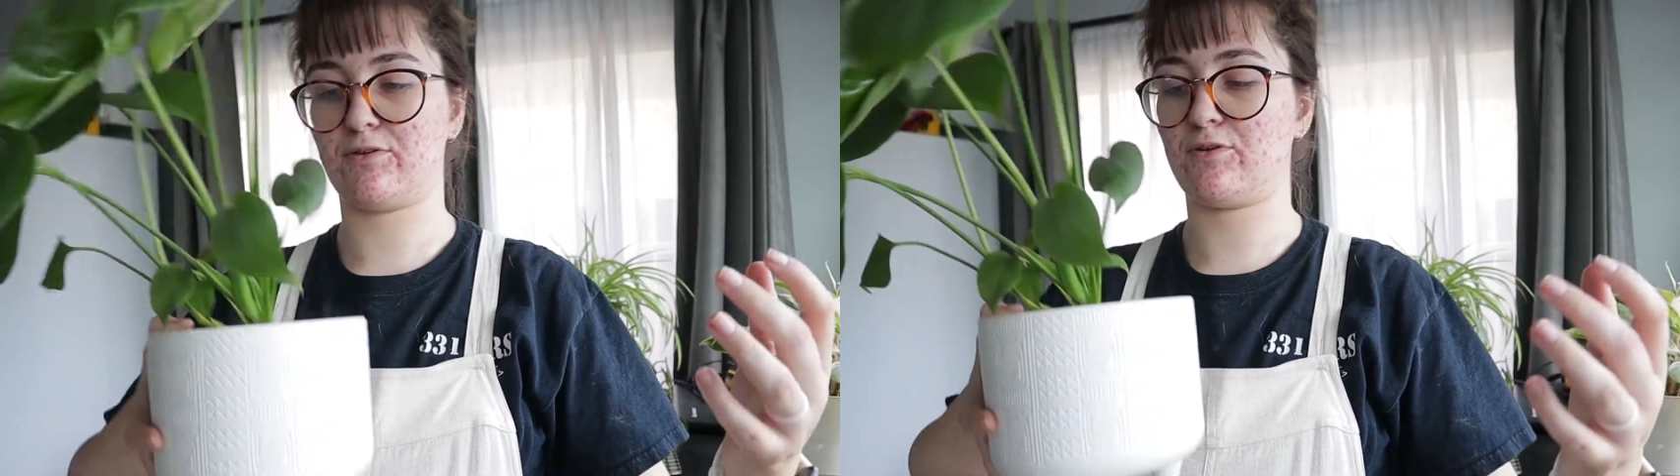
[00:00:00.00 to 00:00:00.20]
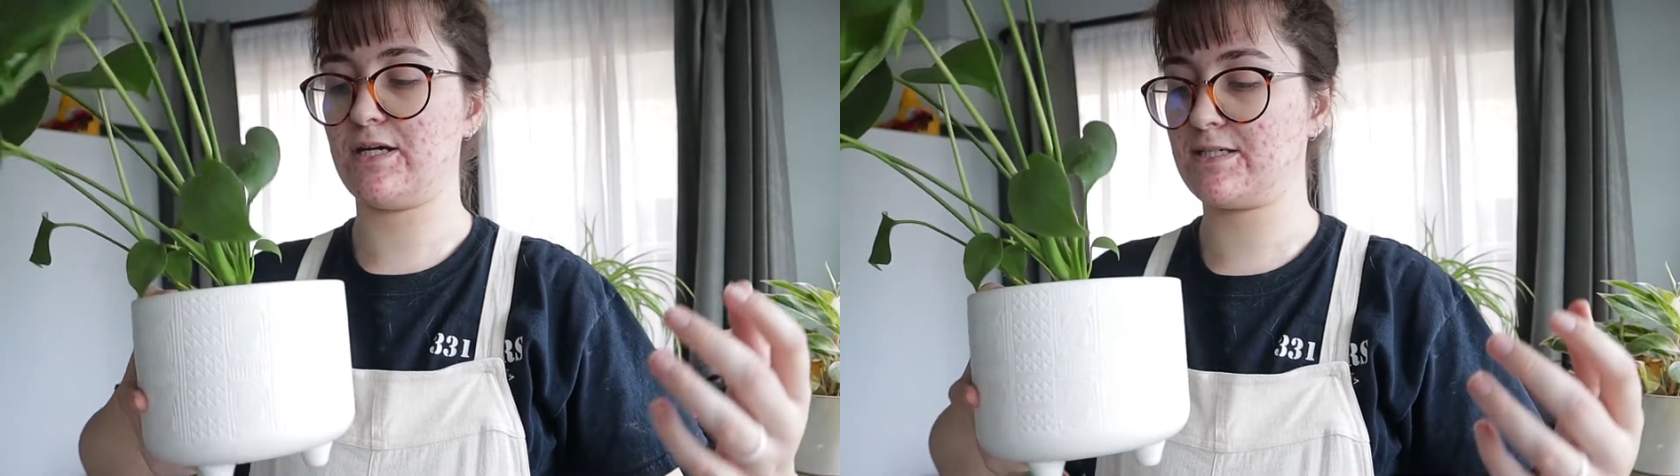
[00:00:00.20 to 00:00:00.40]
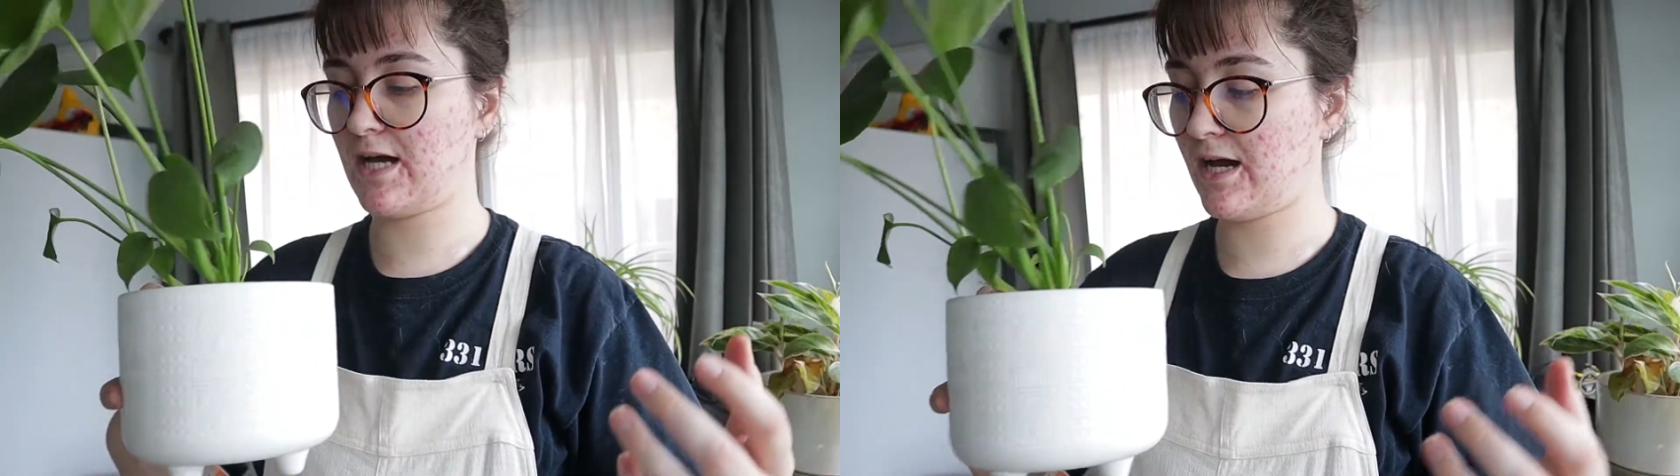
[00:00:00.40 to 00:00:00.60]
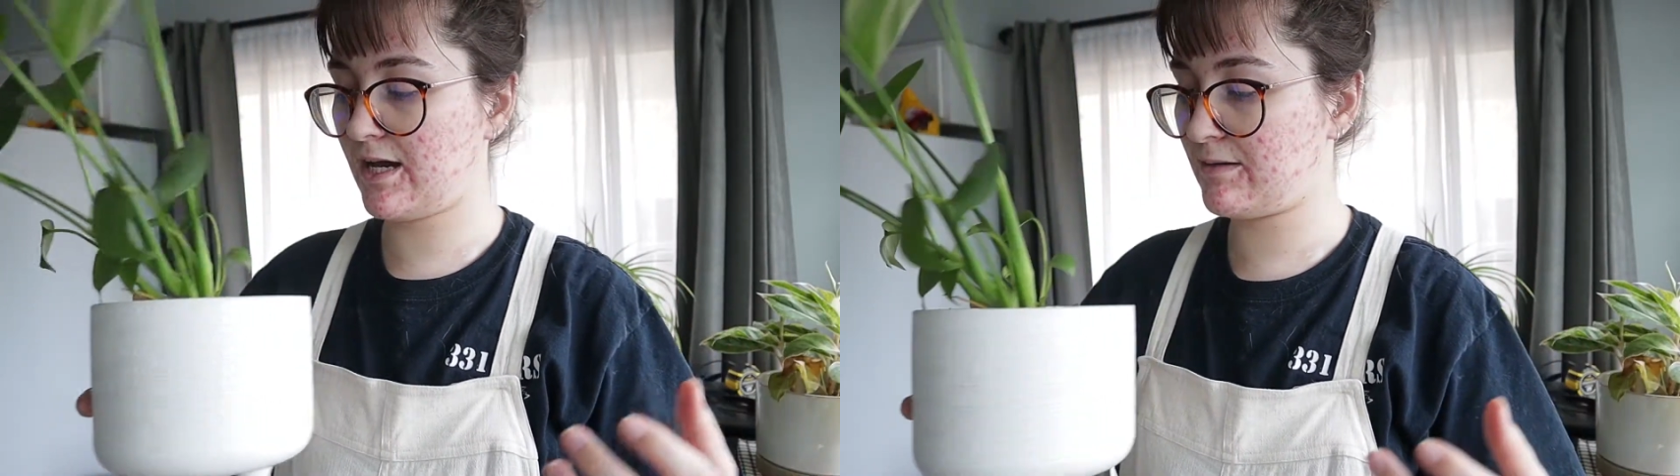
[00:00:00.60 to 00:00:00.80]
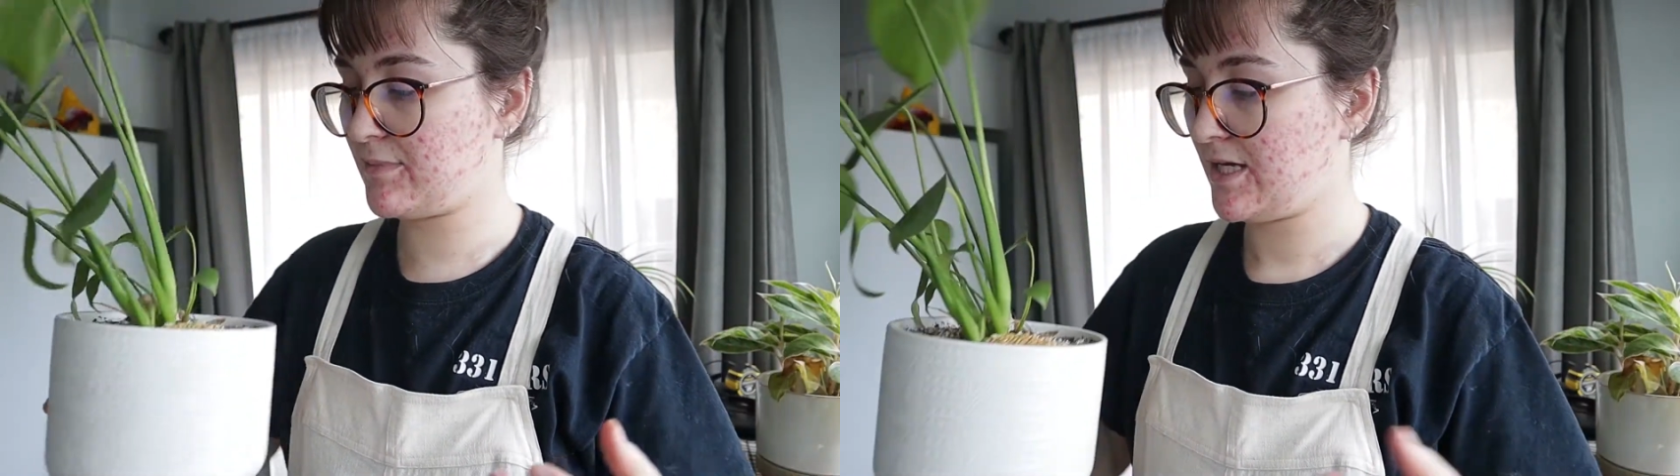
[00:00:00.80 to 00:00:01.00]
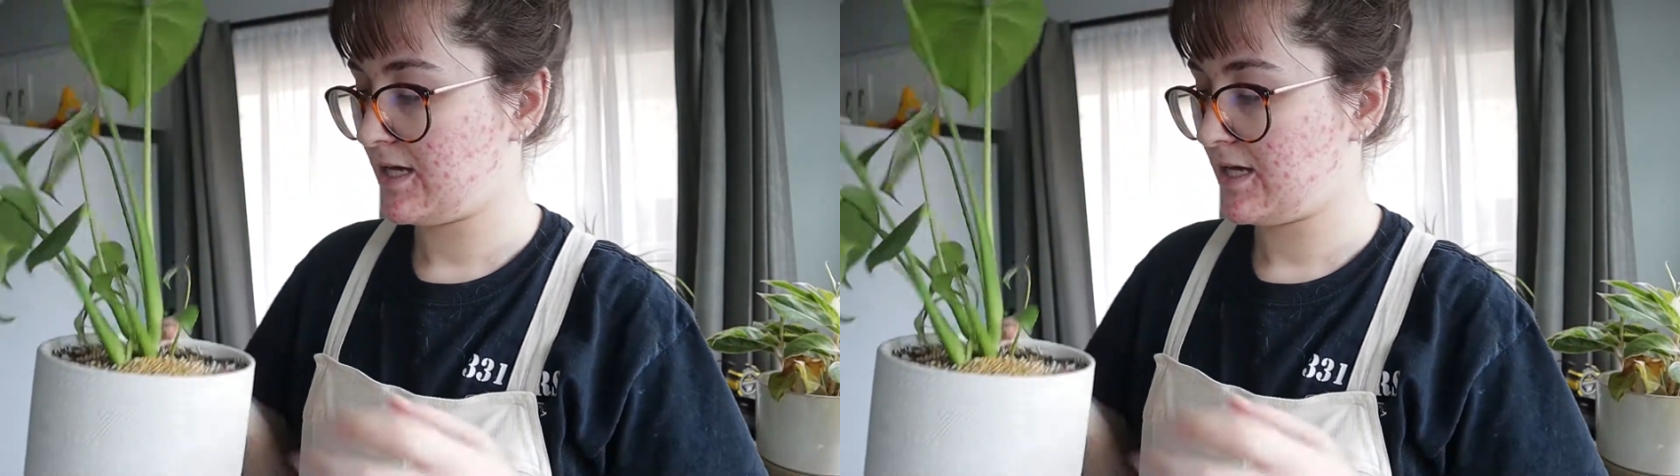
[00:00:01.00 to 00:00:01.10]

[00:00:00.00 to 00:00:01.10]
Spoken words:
a great time,